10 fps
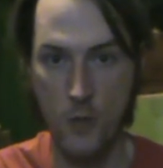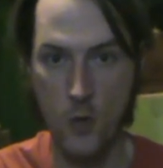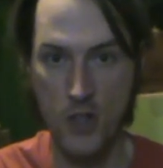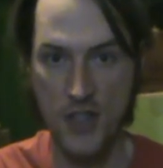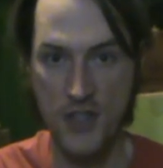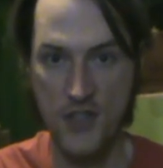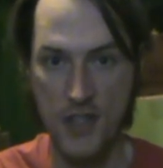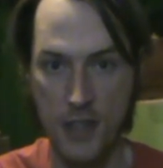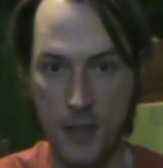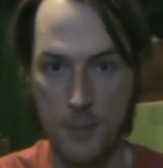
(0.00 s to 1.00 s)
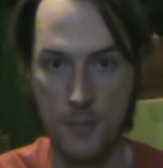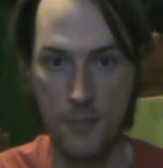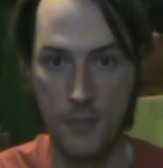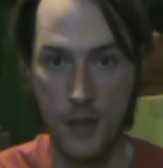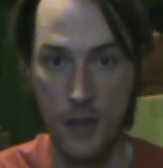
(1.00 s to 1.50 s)
or just
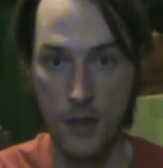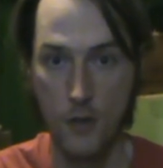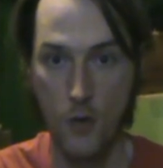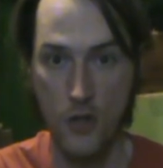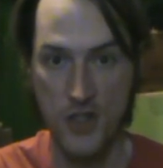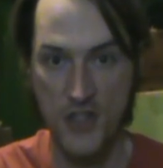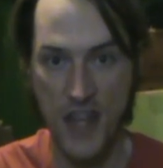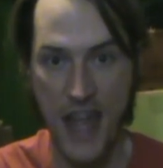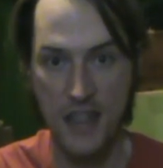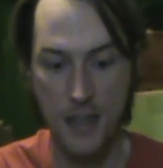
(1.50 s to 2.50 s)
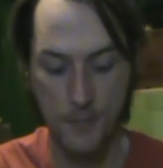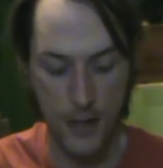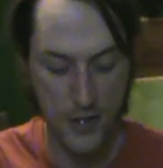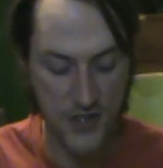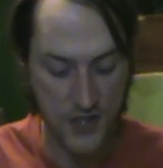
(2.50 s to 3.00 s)
acting
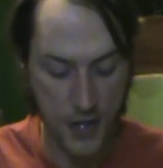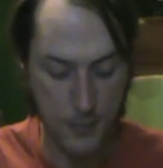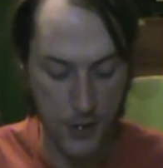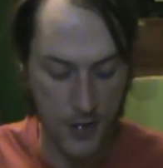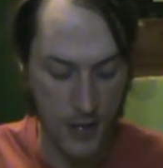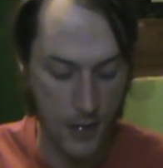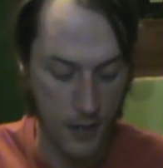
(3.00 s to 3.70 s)
very stubborn.